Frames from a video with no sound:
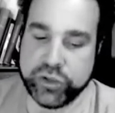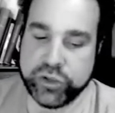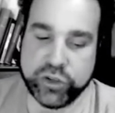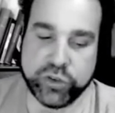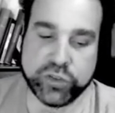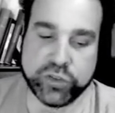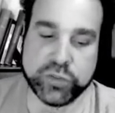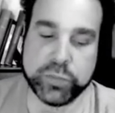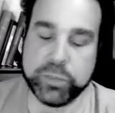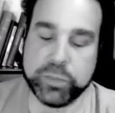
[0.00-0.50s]

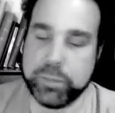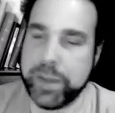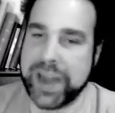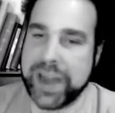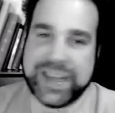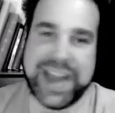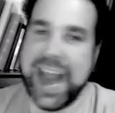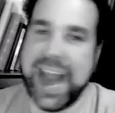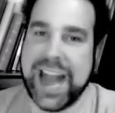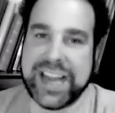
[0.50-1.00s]
who's
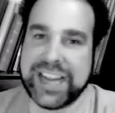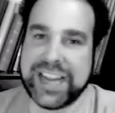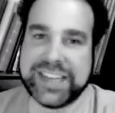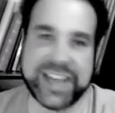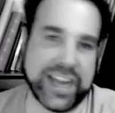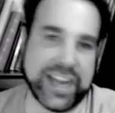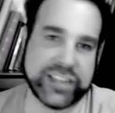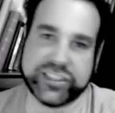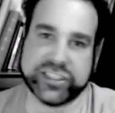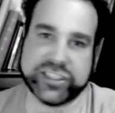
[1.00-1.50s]
paid any
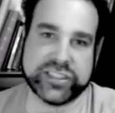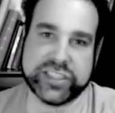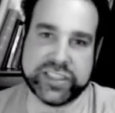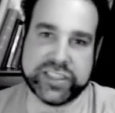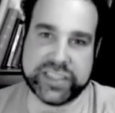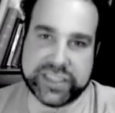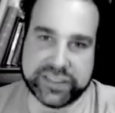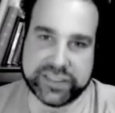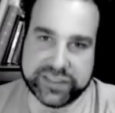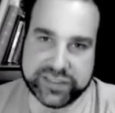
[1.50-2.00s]
attention to
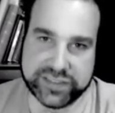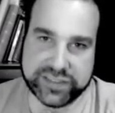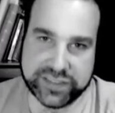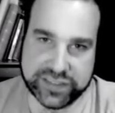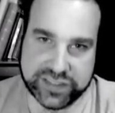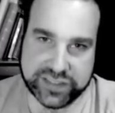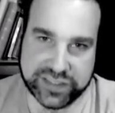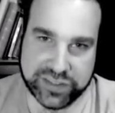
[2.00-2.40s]
these